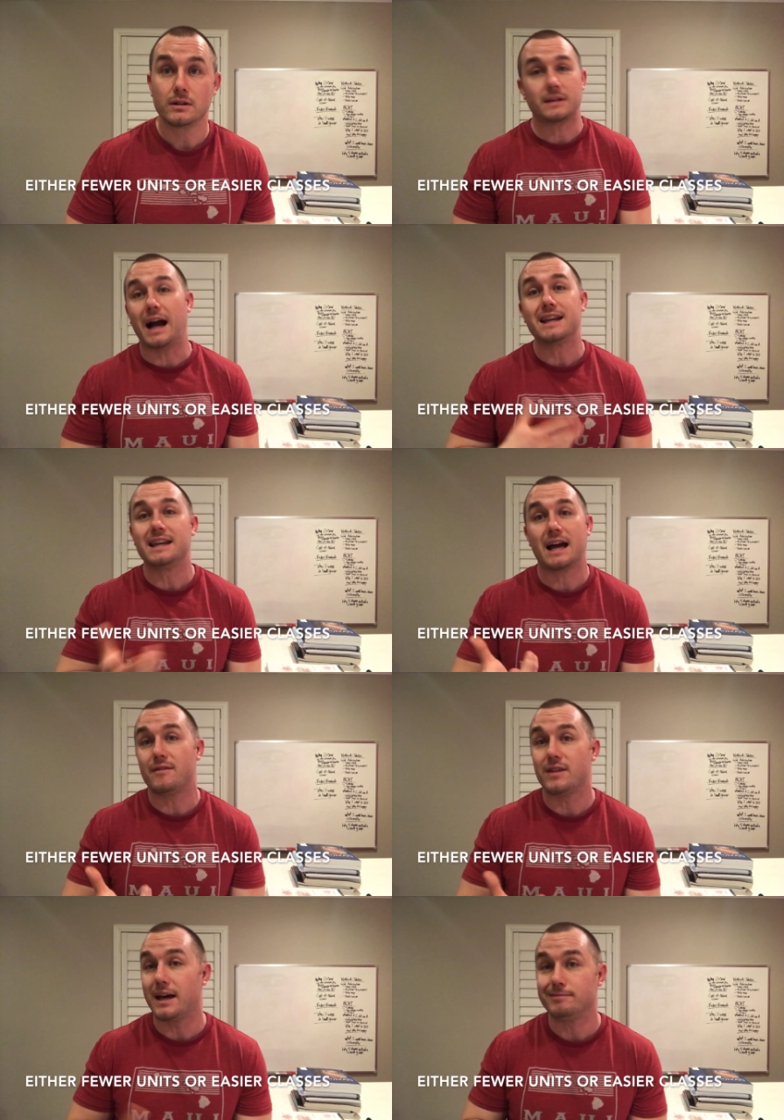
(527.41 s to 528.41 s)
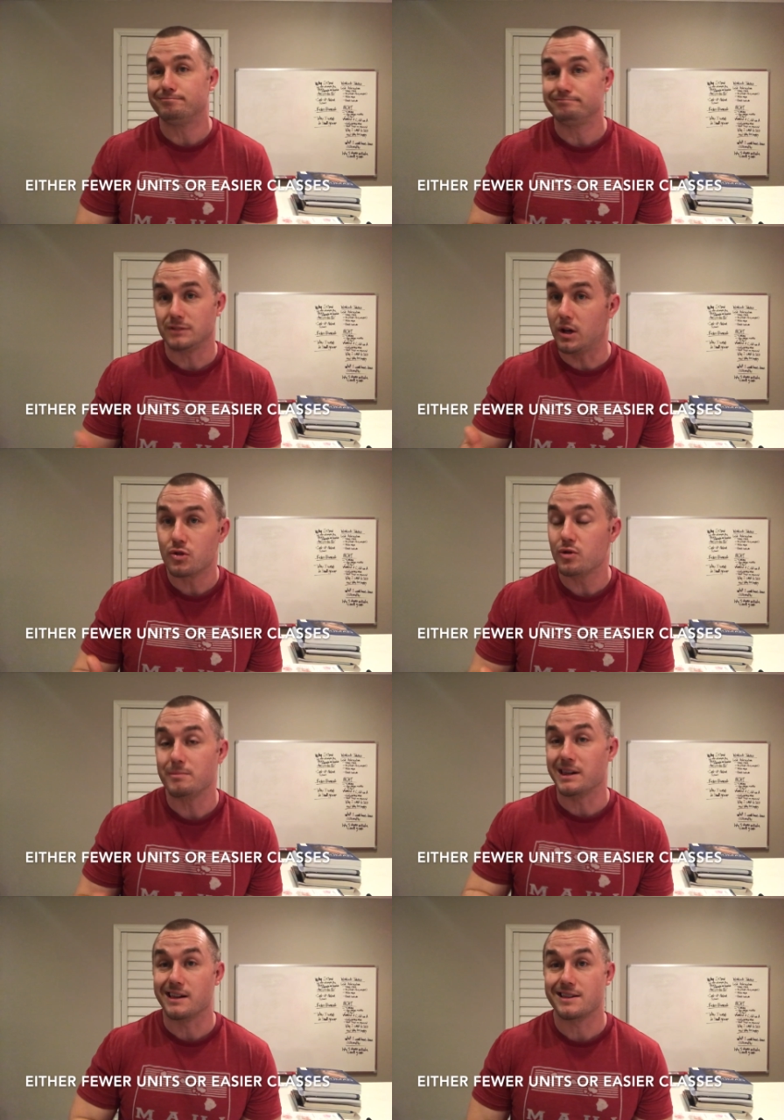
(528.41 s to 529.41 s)
I didn't have that luxury
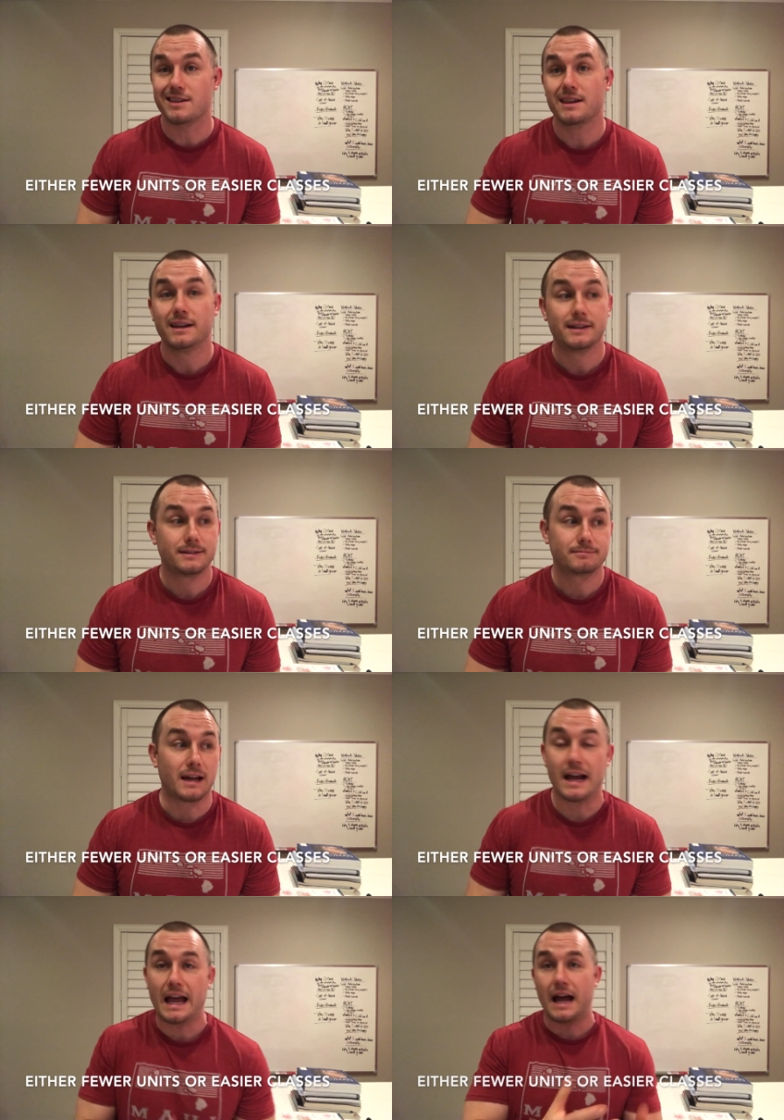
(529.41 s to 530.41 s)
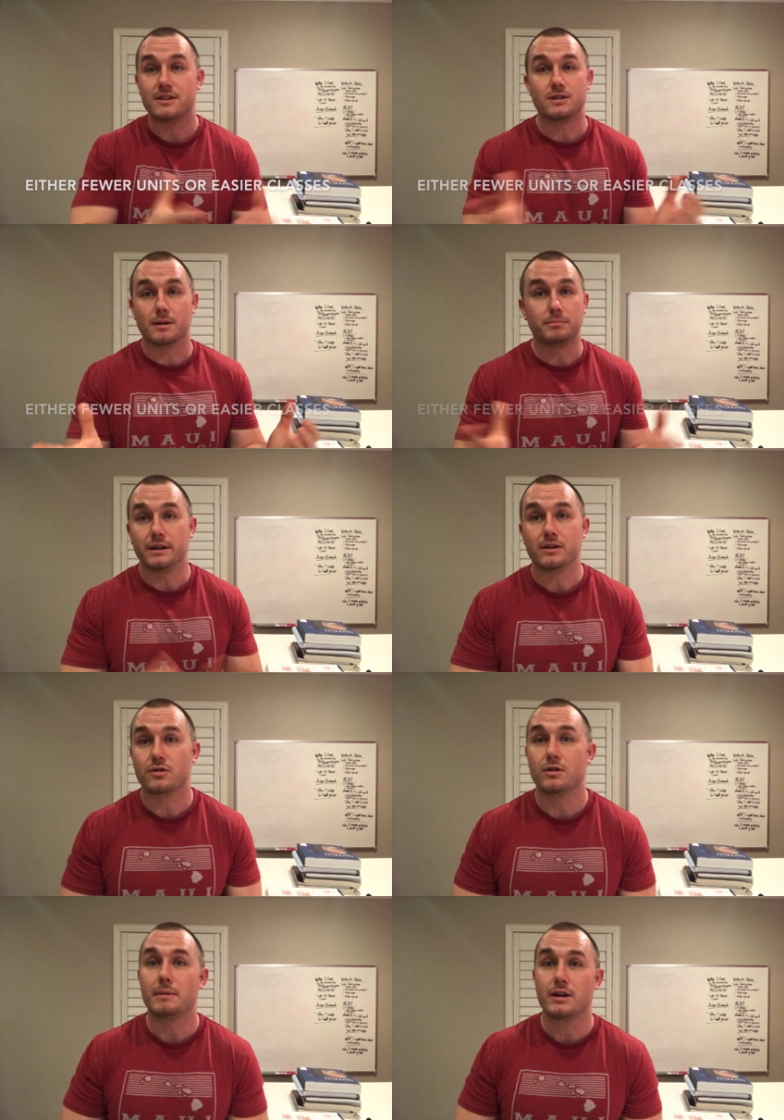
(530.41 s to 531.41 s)
because I had to complete a
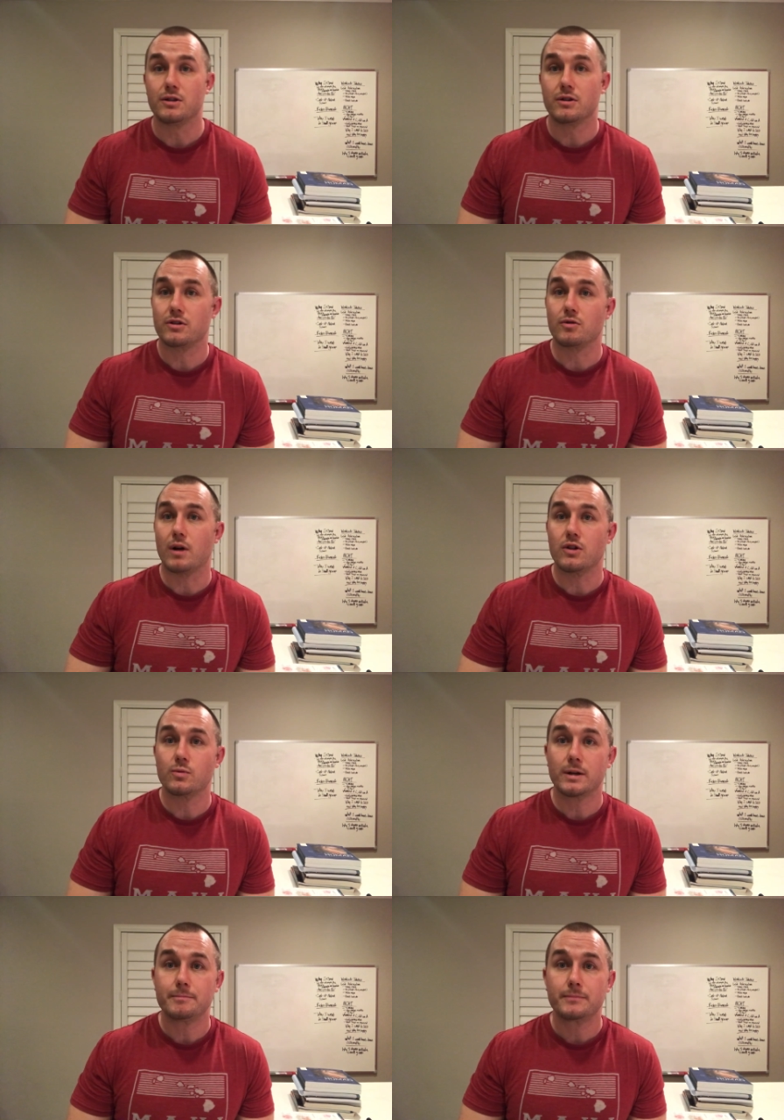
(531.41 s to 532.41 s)
certain amount of units to graduate.